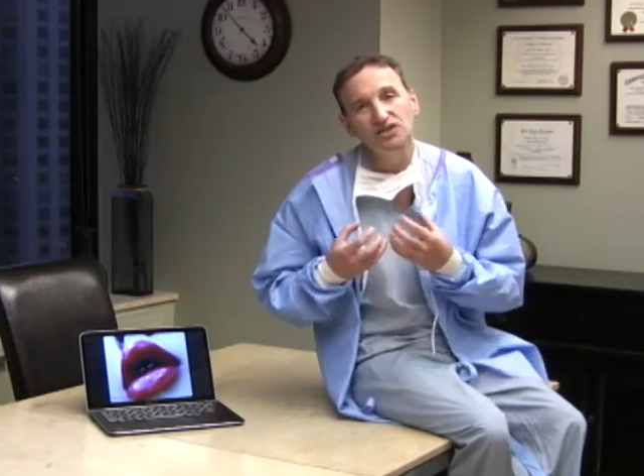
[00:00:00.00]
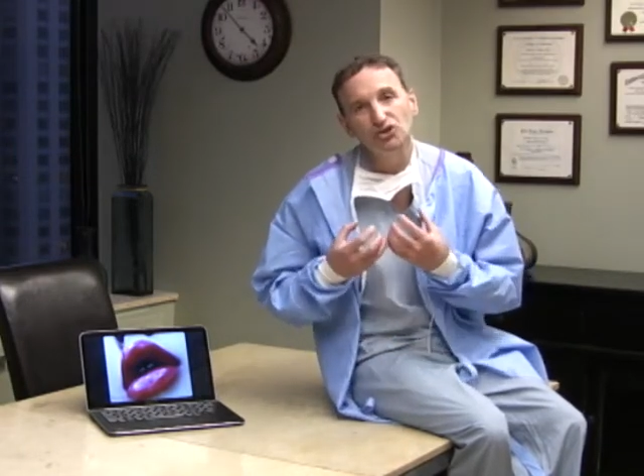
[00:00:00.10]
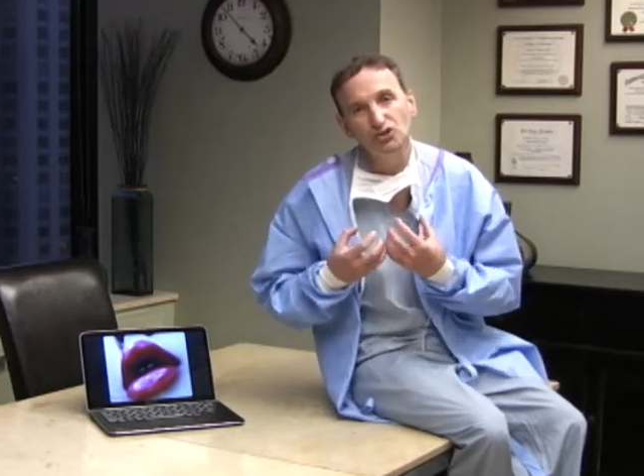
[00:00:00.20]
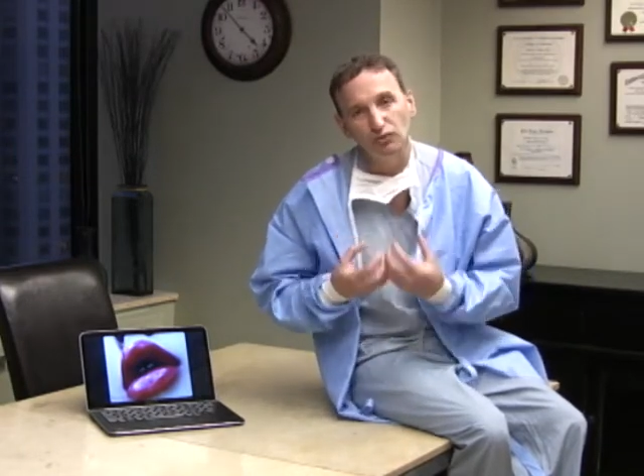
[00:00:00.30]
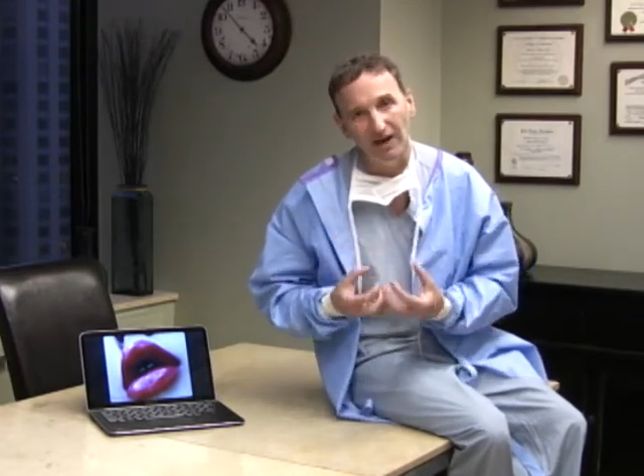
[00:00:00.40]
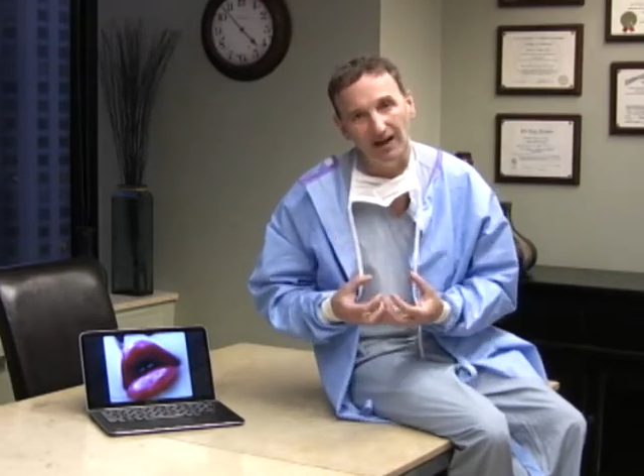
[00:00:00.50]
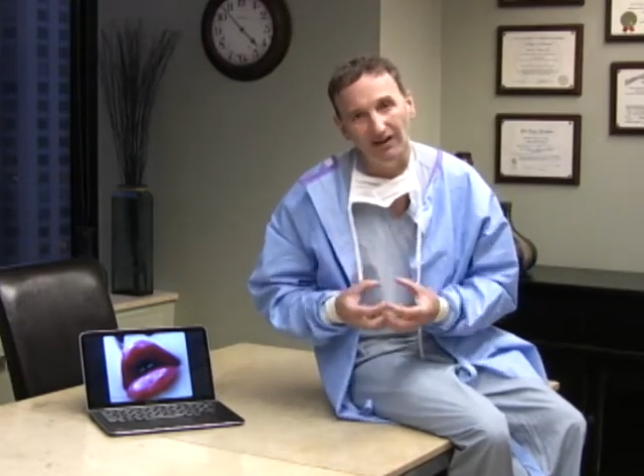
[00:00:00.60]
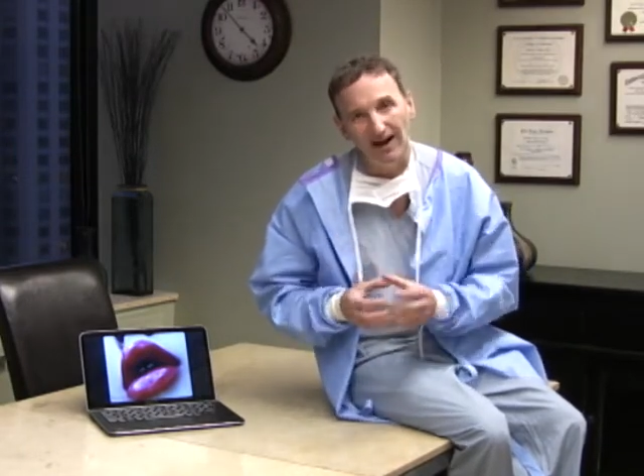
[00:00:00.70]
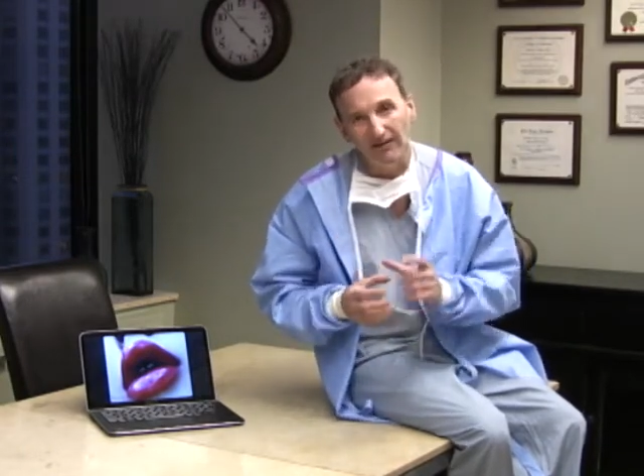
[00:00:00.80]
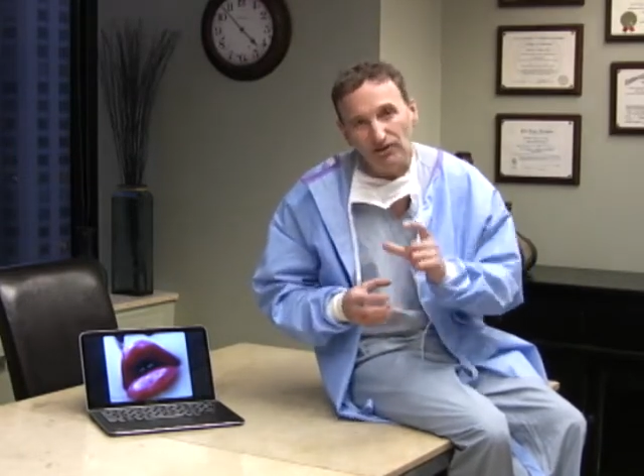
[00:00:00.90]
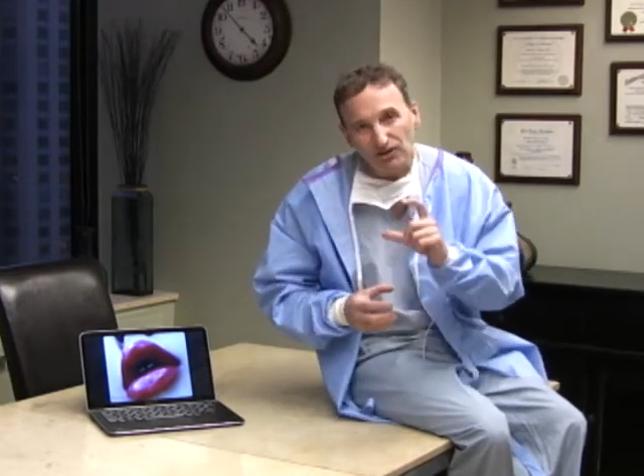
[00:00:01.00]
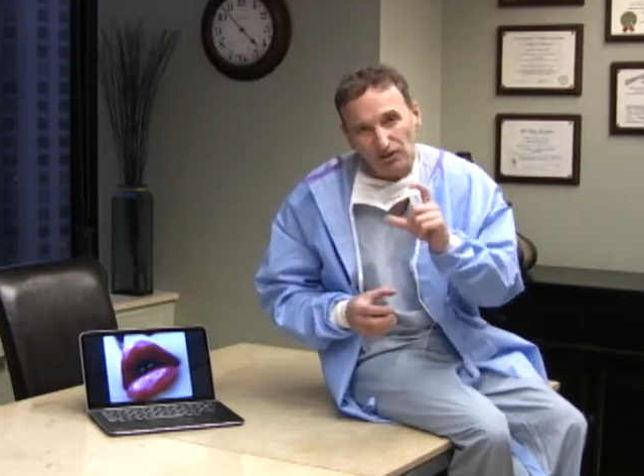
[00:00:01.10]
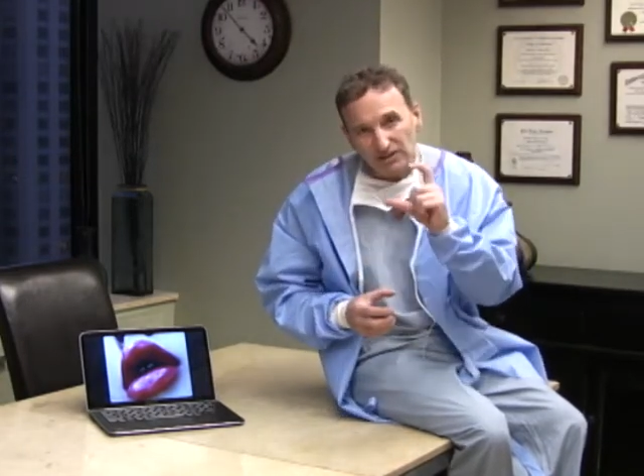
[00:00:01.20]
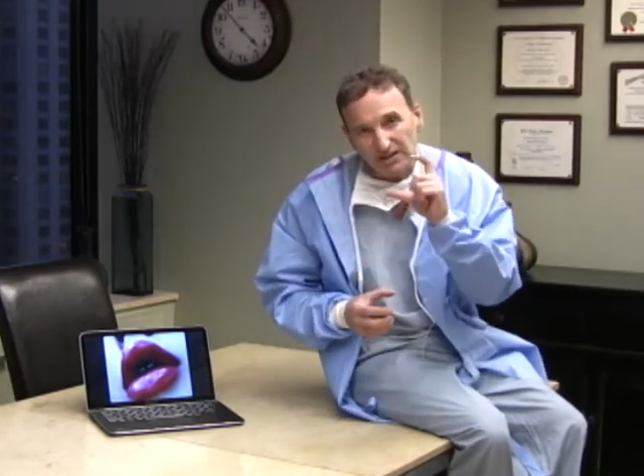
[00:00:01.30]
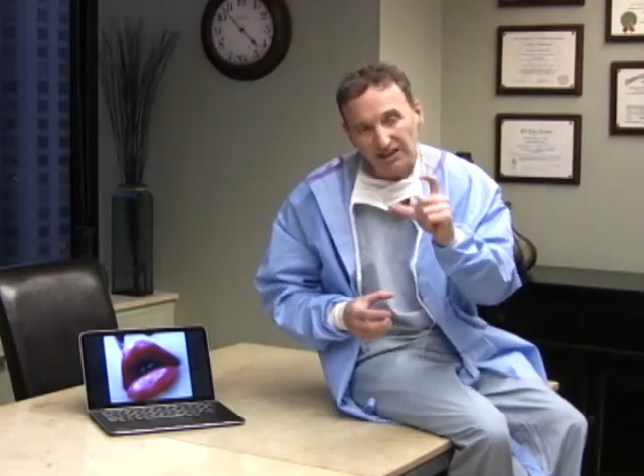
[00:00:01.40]
swell ever
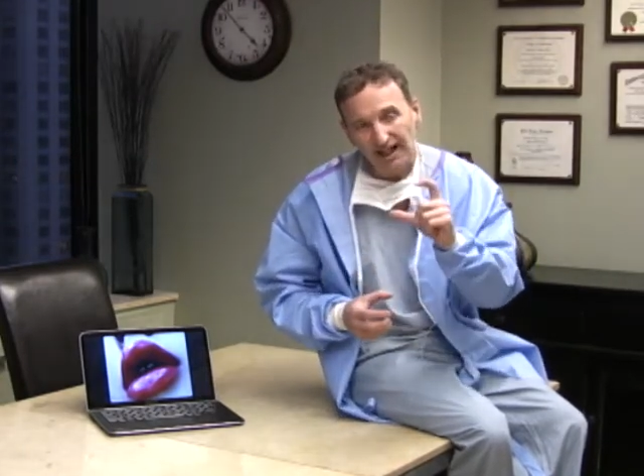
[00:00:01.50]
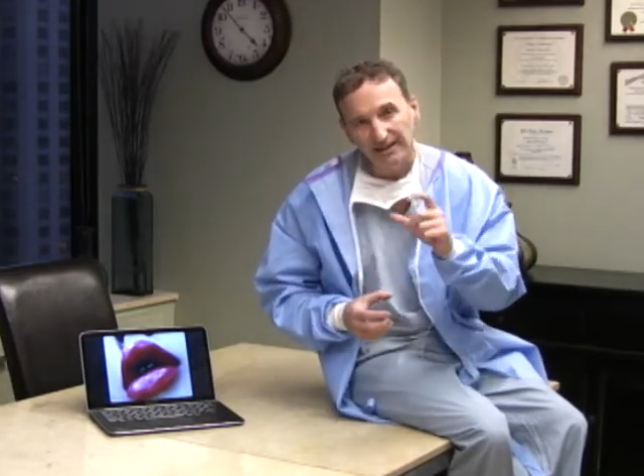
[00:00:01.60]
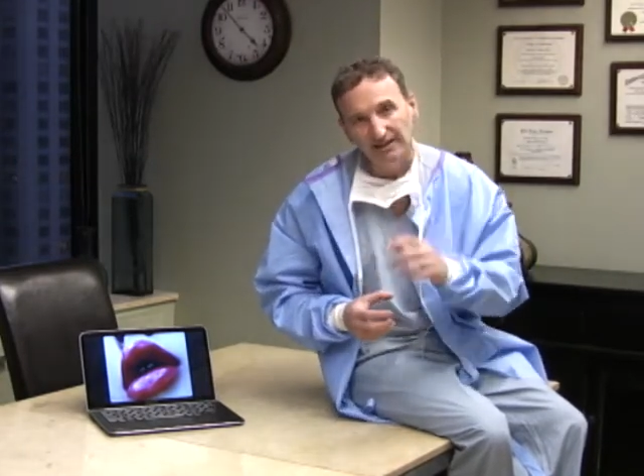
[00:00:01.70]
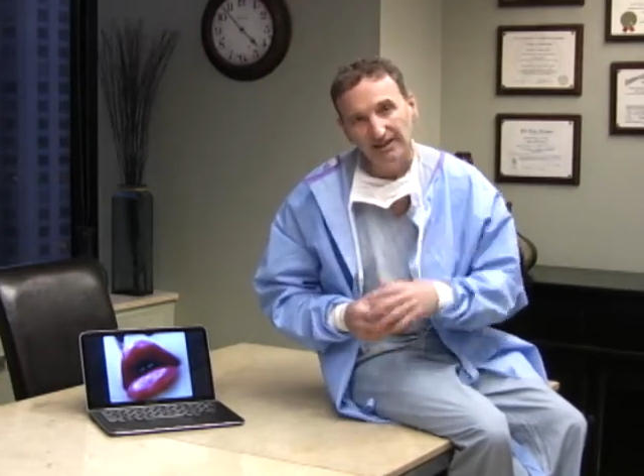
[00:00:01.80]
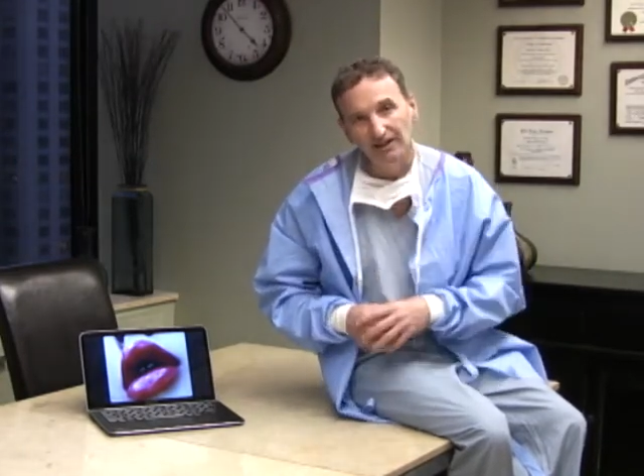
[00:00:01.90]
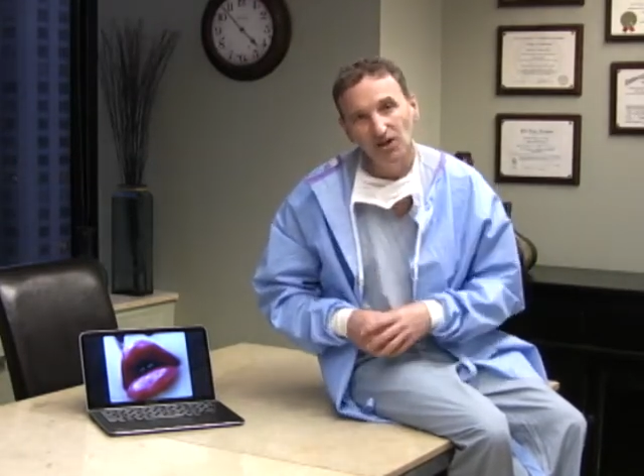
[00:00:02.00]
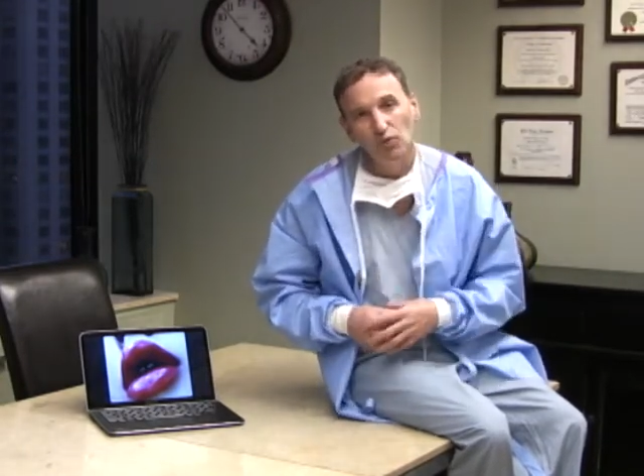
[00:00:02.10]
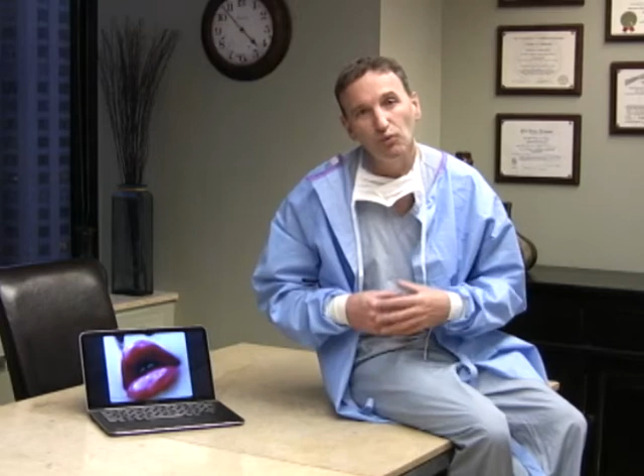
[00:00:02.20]
so slightly